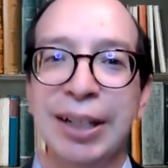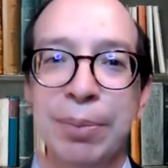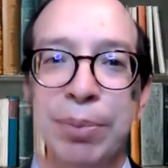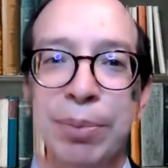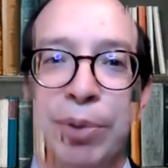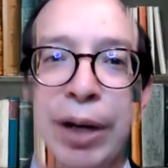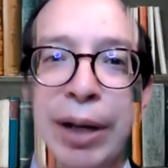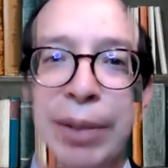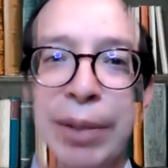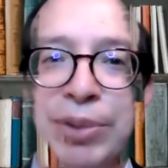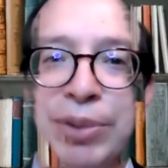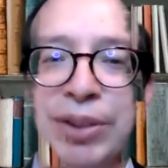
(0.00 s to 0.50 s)

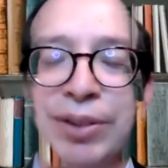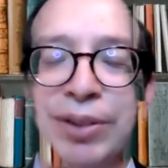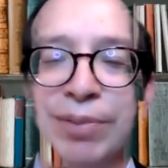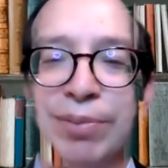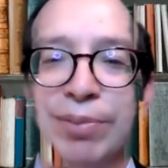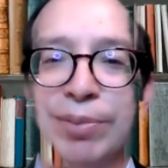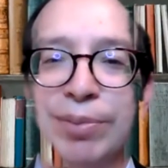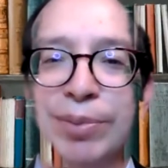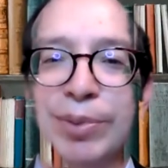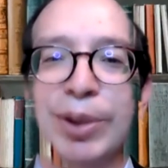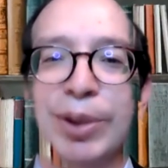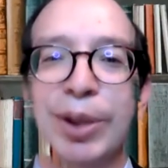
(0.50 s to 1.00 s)
perhaps
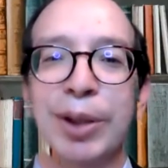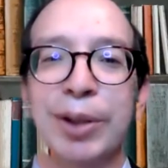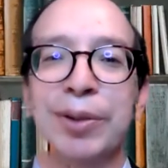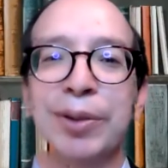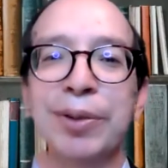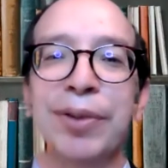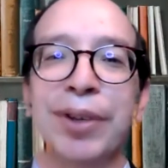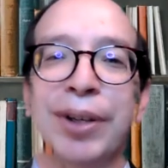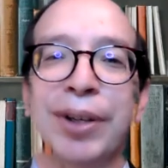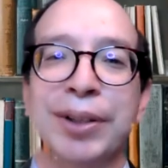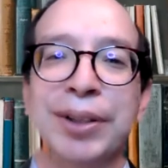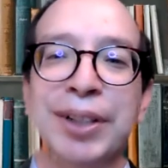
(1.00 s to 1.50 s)

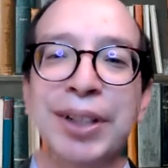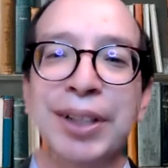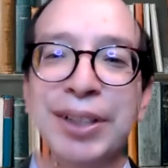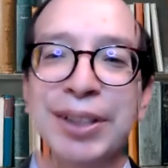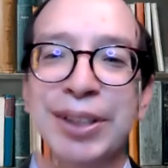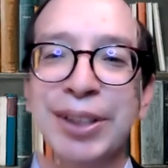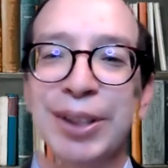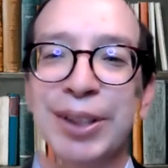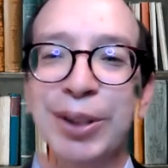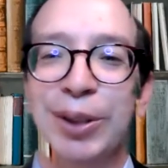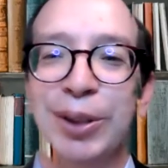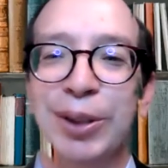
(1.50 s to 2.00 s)
Dr.
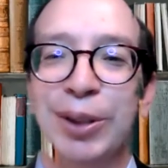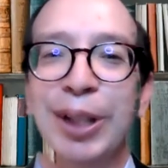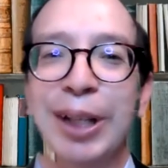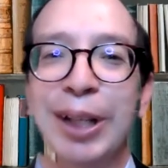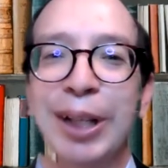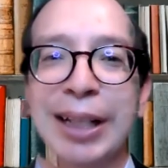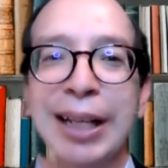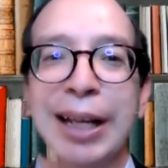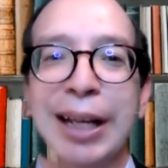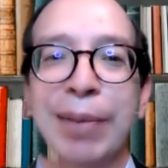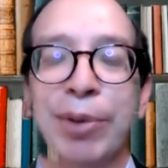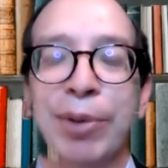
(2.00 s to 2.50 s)
Vargas could
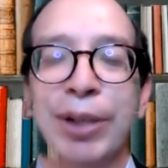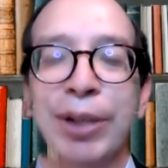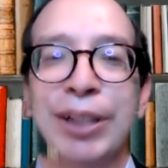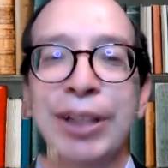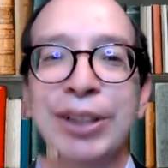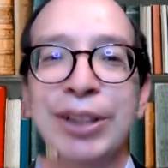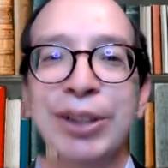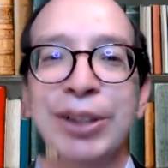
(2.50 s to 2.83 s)
elaborate.